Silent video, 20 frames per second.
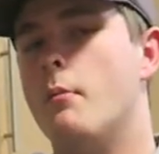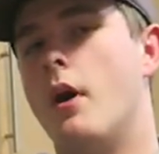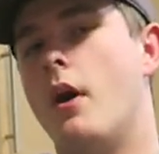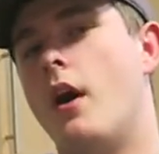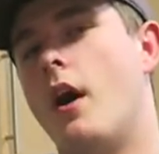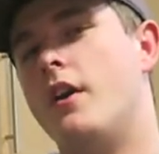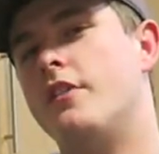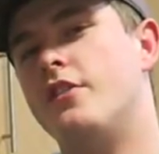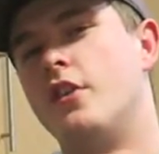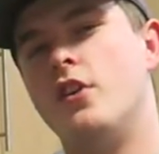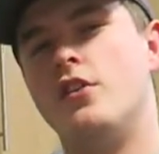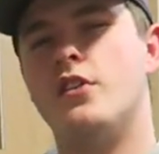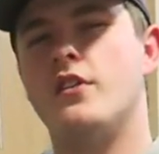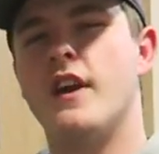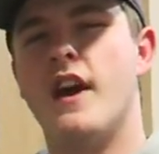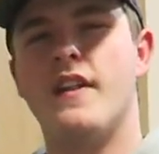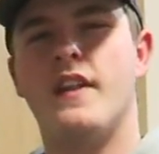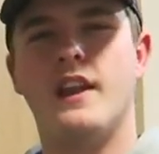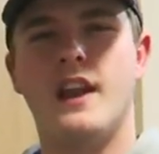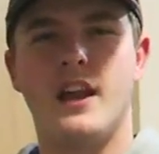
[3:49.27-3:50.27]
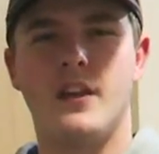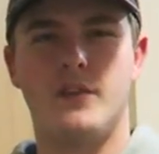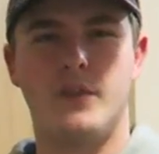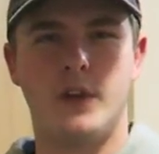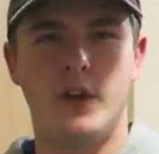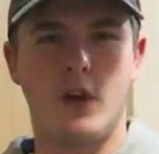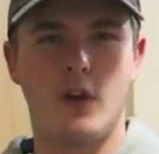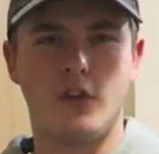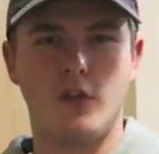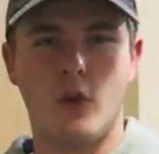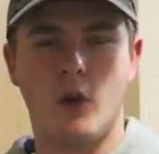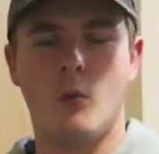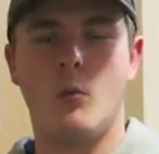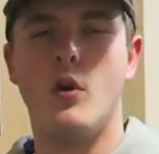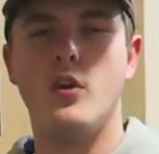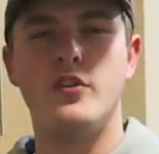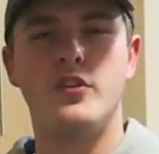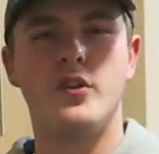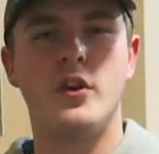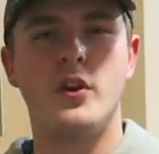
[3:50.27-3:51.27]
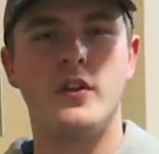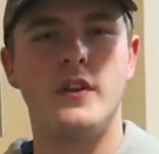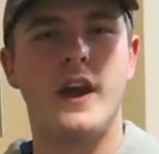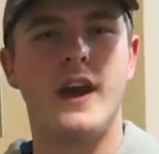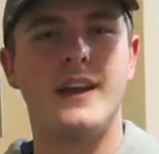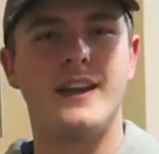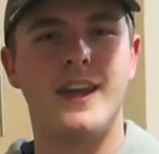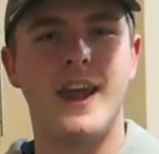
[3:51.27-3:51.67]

but I showed you that in the last video so I won't show you that